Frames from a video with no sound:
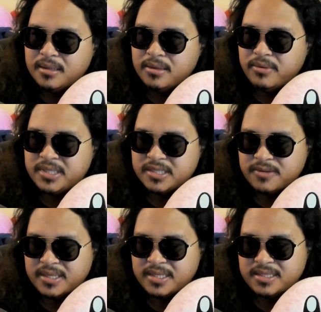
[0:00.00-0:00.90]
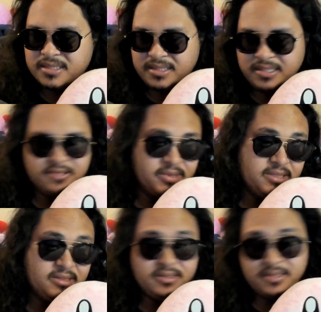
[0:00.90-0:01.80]
Which is why this is
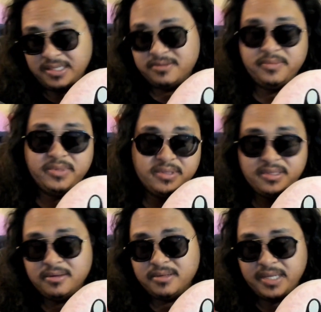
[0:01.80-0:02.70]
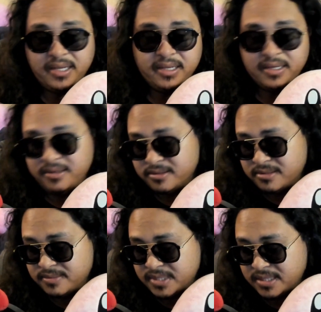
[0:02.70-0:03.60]
why things from your day get in your
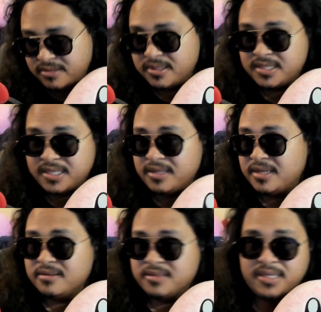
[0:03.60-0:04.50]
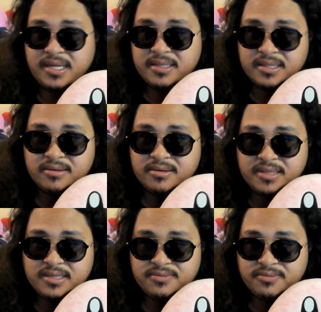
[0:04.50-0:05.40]
dreams. Like, to an extent, I understand that there are
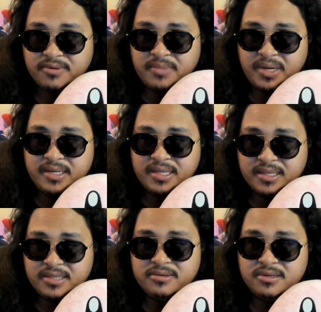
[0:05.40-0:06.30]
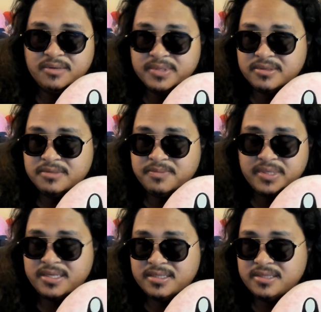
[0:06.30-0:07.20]
things from my day that do show up in dreams, but
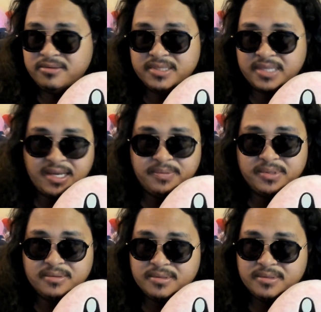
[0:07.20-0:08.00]
that doesn't always happen.